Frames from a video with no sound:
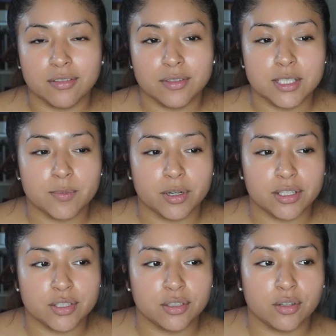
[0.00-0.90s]
of
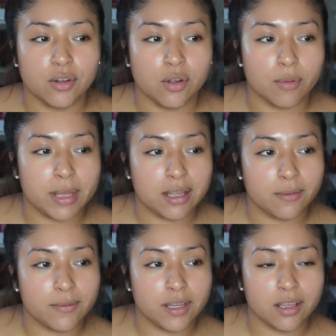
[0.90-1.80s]
inspirational
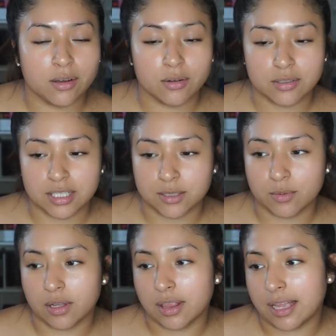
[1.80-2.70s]
makeup videos as
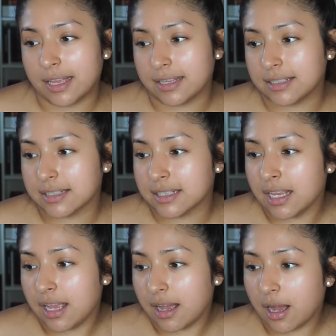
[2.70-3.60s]
well as
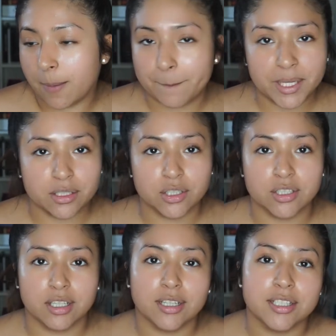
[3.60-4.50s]

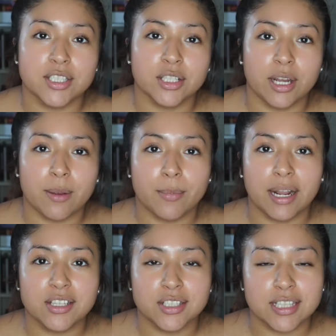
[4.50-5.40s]
pictures on Instagram, but
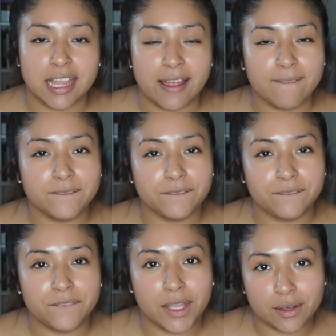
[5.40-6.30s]
I just can't
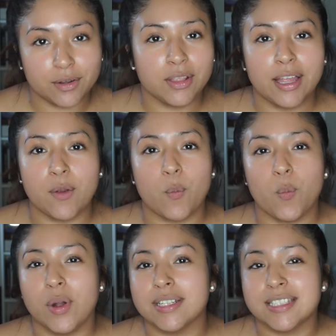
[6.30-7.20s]
feel like
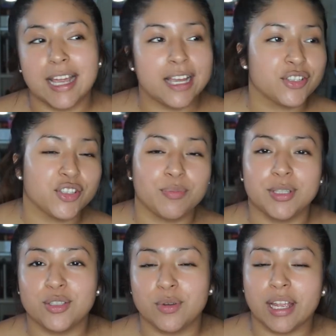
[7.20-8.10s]
what I should be
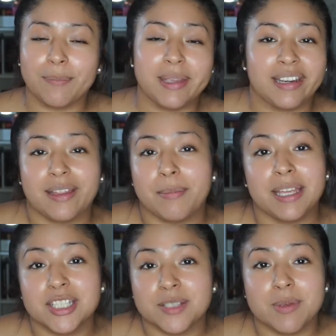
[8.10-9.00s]
doing. I mean, it
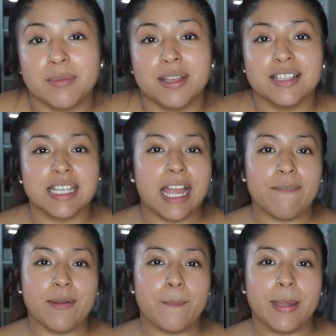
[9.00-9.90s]
might just be because I
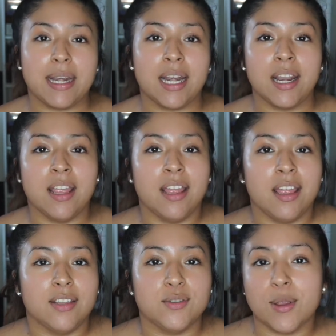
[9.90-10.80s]
haven't
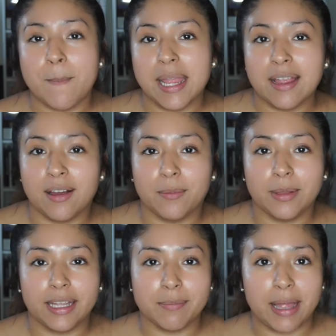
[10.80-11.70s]
been doing makeup,
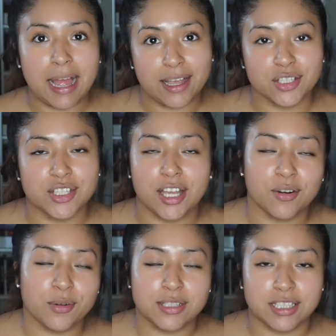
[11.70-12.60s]
like my
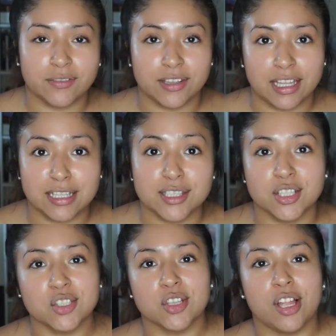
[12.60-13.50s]
eyeshadow and stuff like that, in
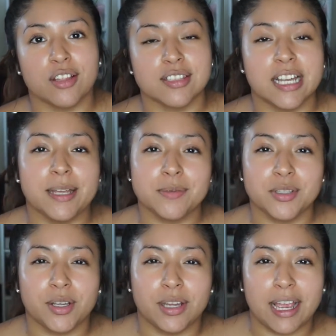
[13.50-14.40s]
such a long time,
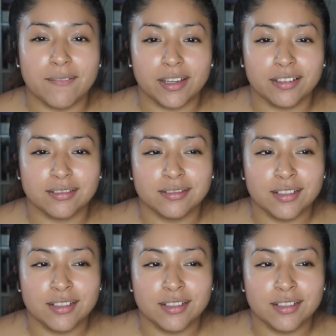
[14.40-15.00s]
so I haven't